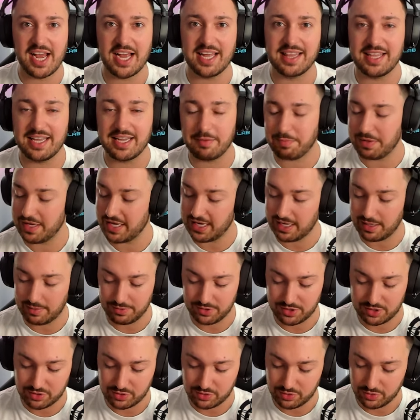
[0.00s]
I think being
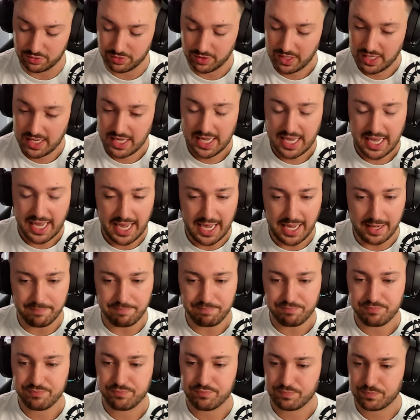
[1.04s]
able to
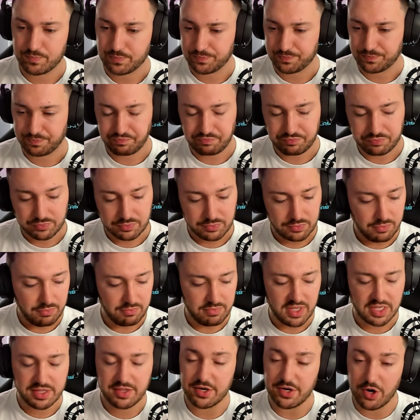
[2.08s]

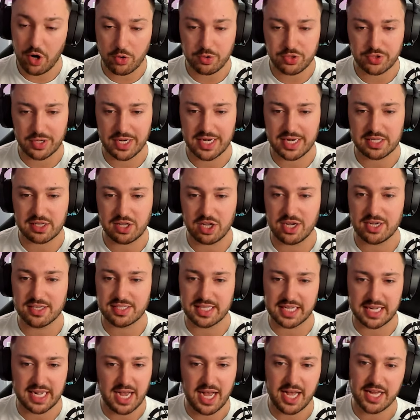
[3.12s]
the no trade clause,
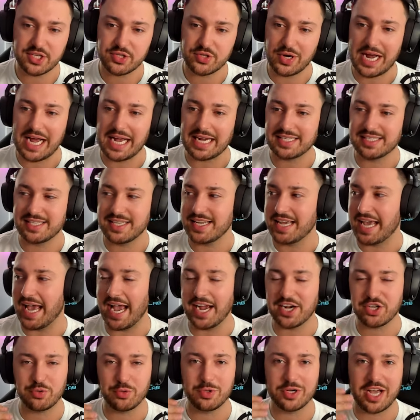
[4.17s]
the contracts, the
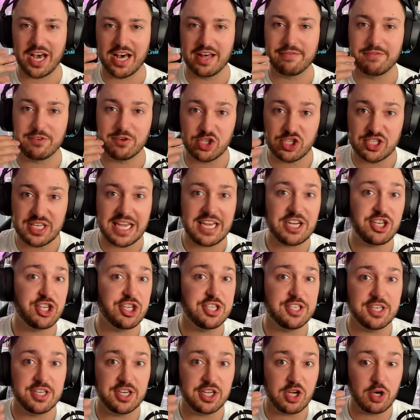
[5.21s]
actual
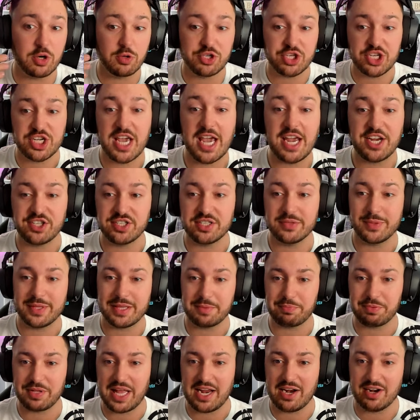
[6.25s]
conversations and negotiations with
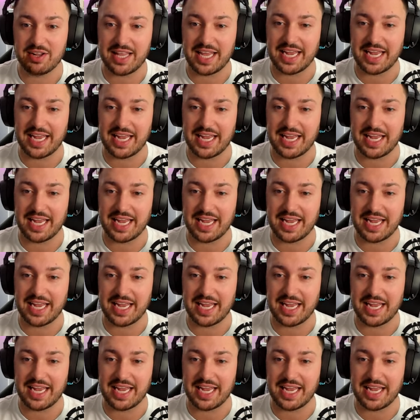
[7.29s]
a player.